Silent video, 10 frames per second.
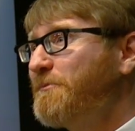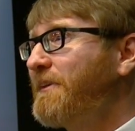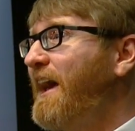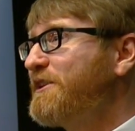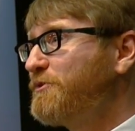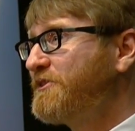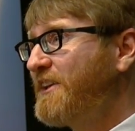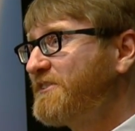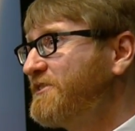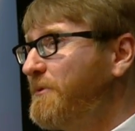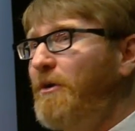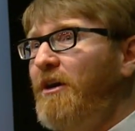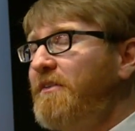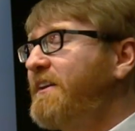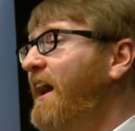and casual sexism all
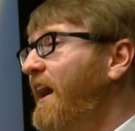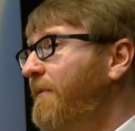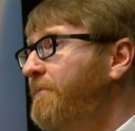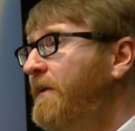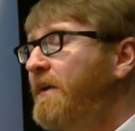the time.